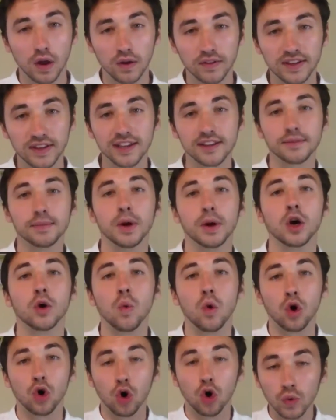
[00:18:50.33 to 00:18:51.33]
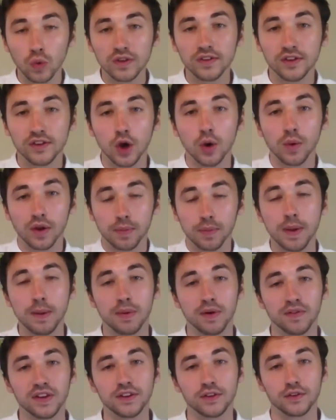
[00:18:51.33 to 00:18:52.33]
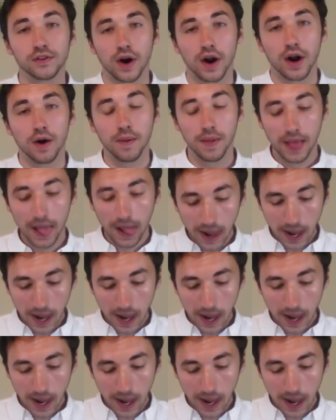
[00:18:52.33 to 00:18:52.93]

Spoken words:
Old Testament and what God was doing with the people of Israel.